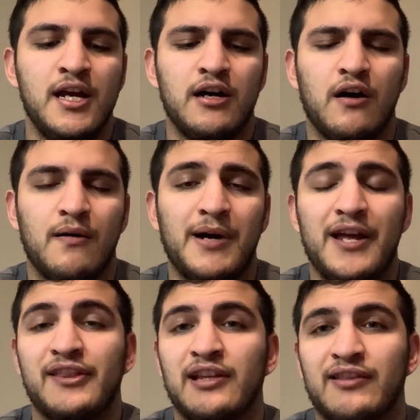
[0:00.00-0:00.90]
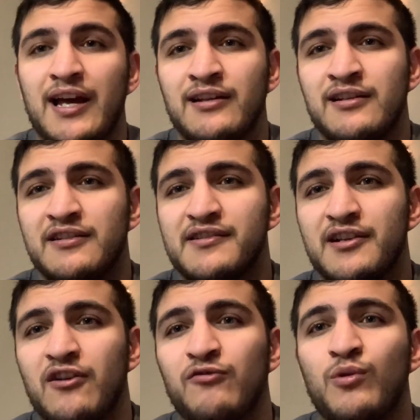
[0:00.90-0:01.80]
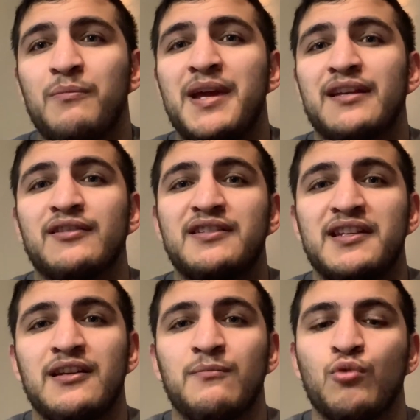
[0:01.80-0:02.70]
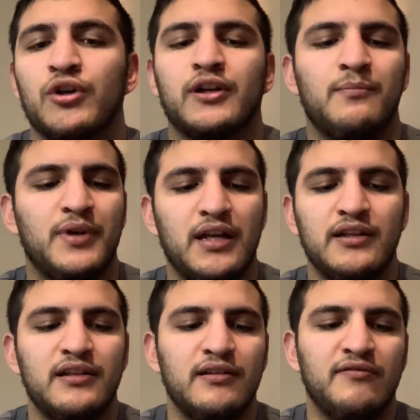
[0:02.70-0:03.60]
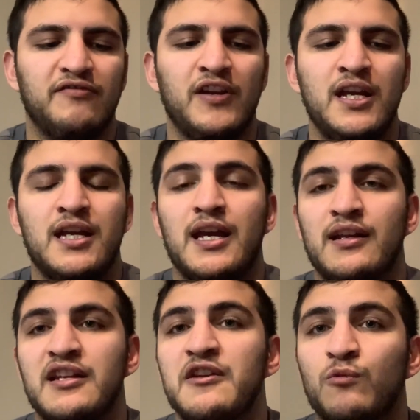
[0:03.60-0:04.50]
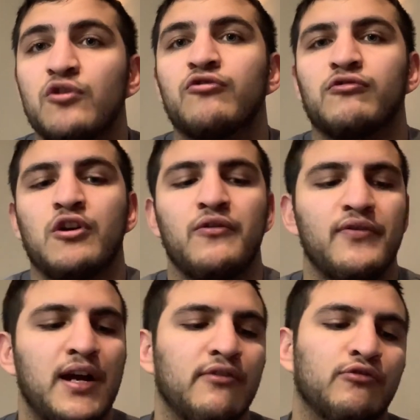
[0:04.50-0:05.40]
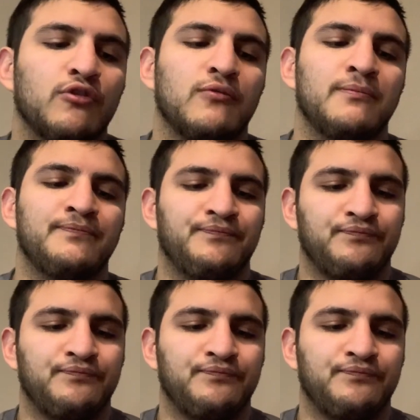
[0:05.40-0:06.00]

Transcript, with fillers: Um, I think that in itself will make the team more competitive and he will grow that room.